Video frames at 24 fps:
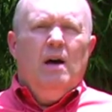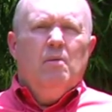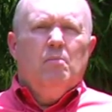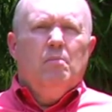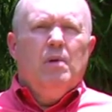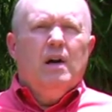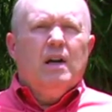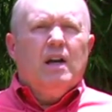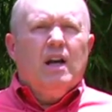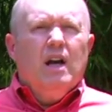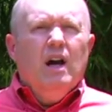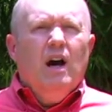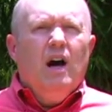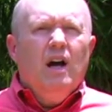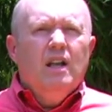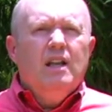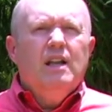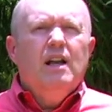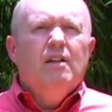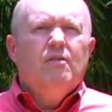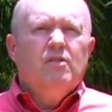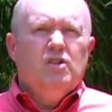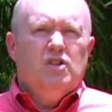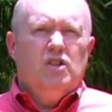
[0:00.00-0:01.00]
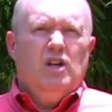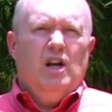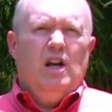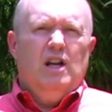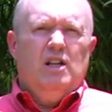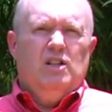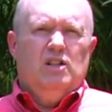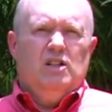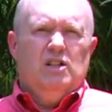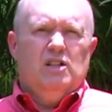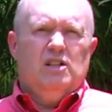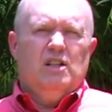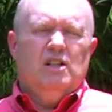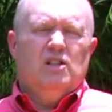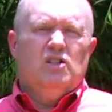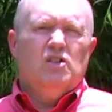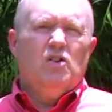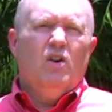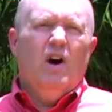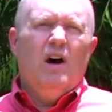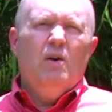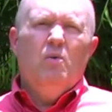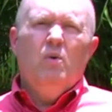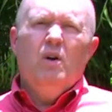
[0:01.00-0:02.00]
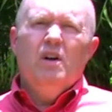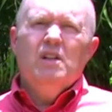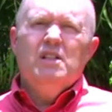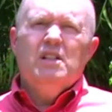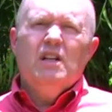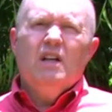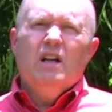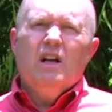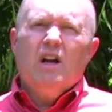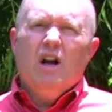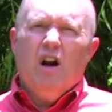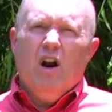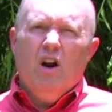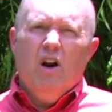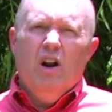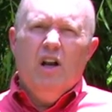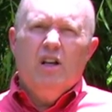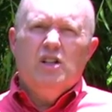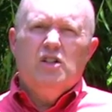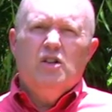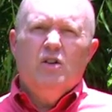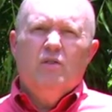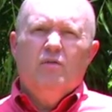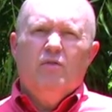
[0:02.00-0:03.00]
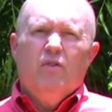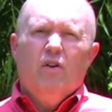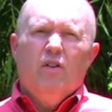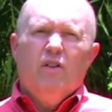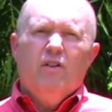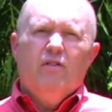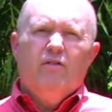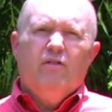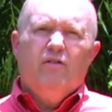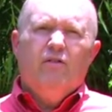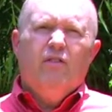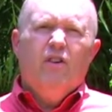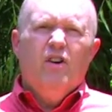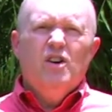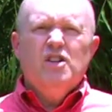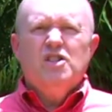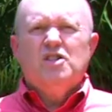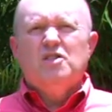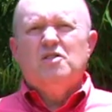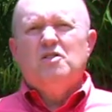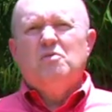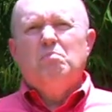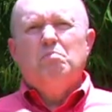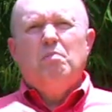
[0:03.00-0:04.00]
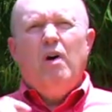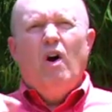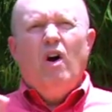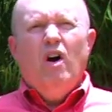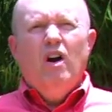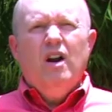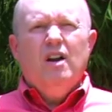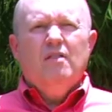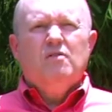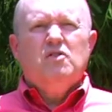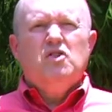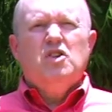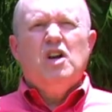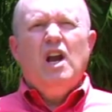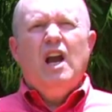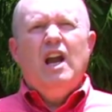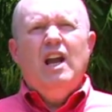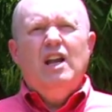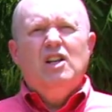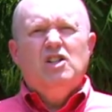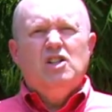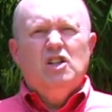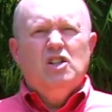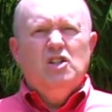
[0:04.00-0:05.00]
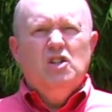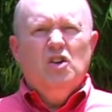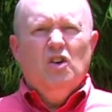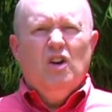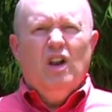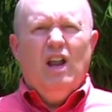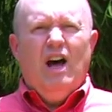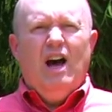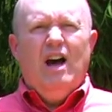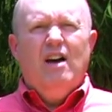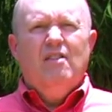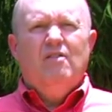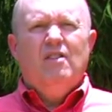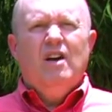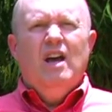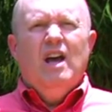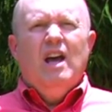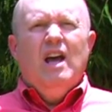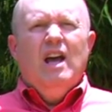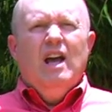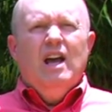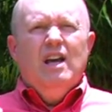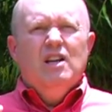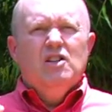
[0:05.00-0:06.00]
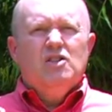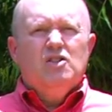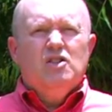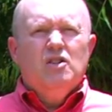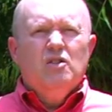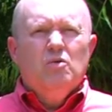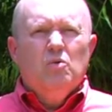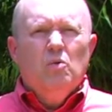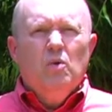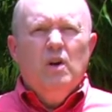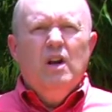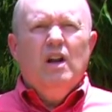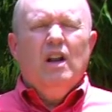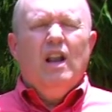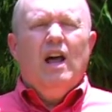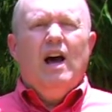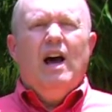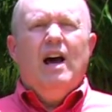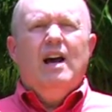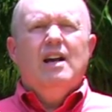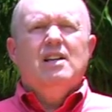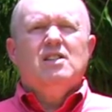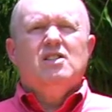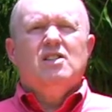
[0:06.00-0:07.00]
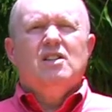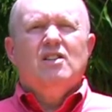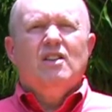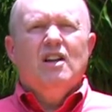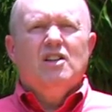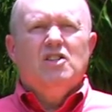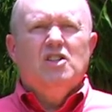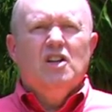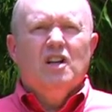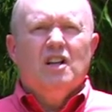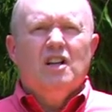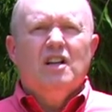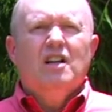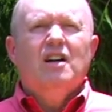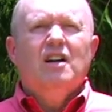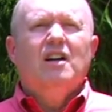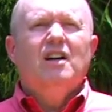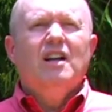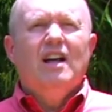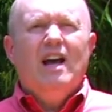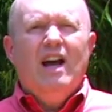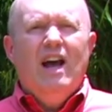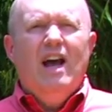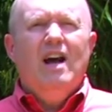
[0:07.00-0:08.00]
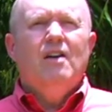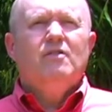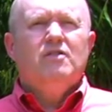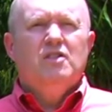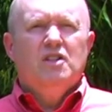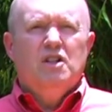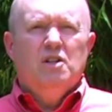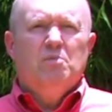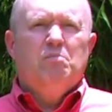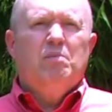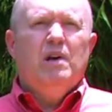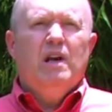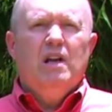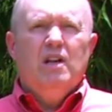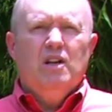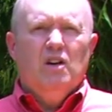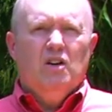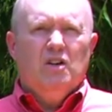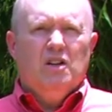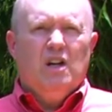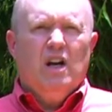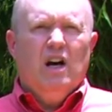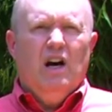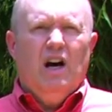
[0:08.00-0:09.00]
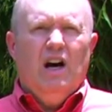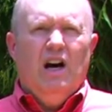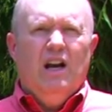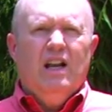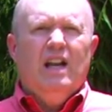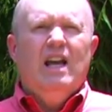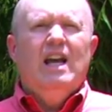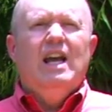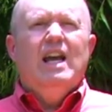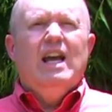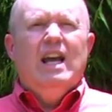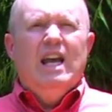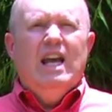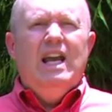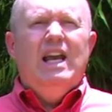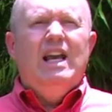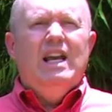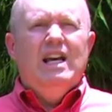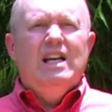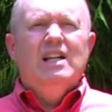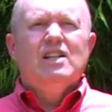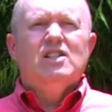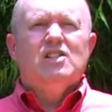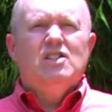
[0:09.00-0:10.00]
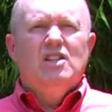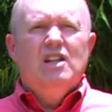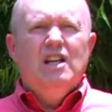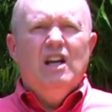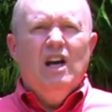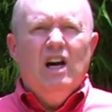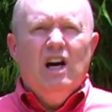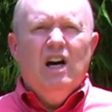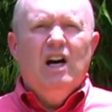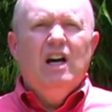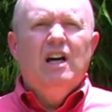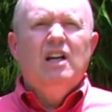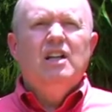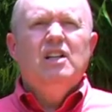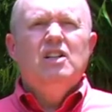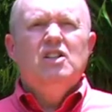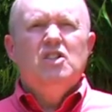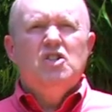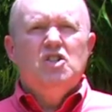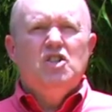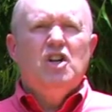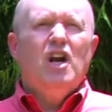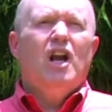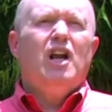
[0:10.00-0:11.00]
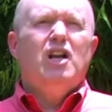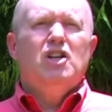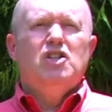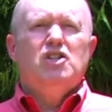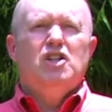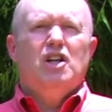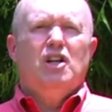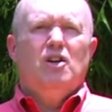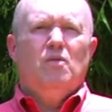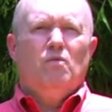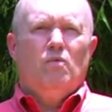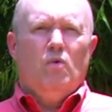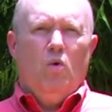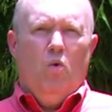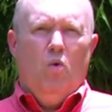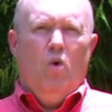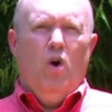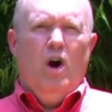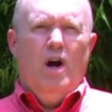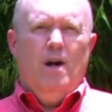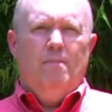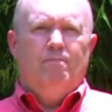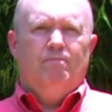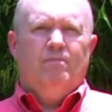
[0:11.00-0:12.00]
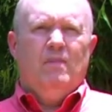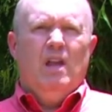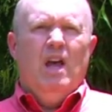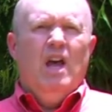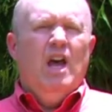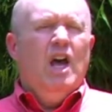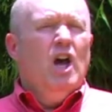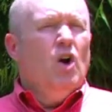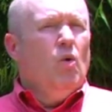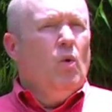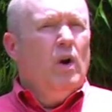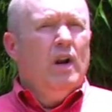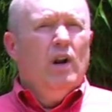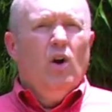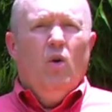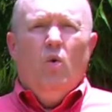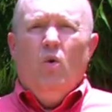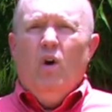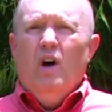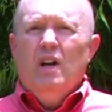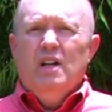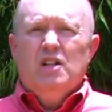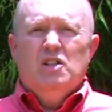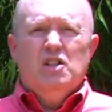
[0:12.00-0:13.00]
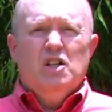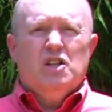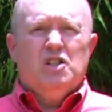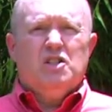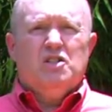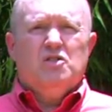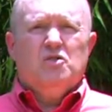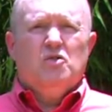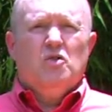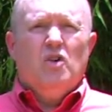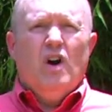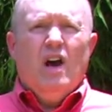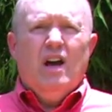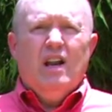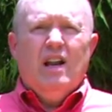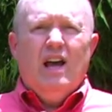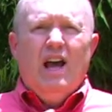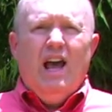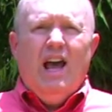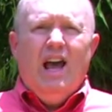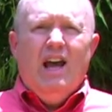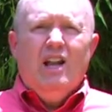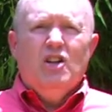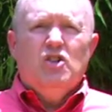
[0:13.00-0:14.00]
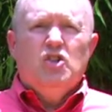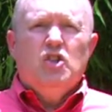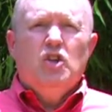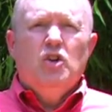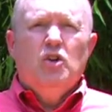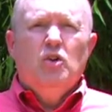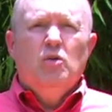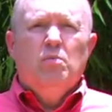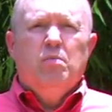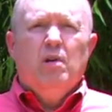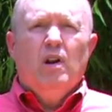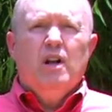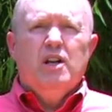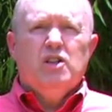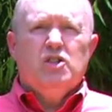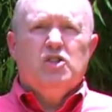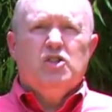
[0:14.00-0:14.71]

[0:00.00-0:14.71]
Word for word: but God never changes. And so I want to encourage you for the first part of change in your life is to realize that you're gonna have to depend on God. He is the unchanging one. We don't want to just try to add two plus